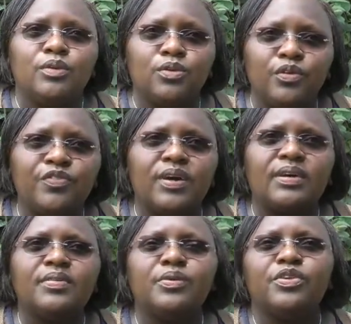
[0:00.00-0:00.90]
So
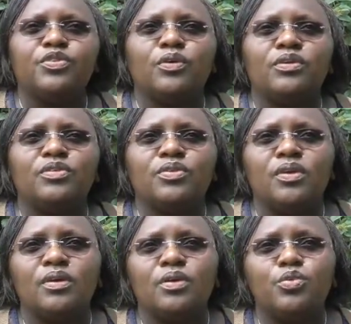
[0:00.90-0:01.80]
far, the
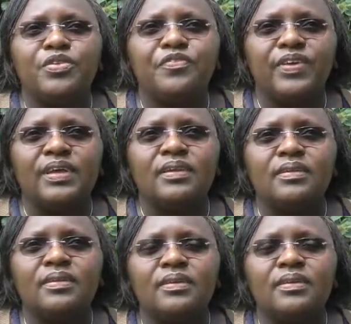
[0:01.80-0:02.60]
results reveal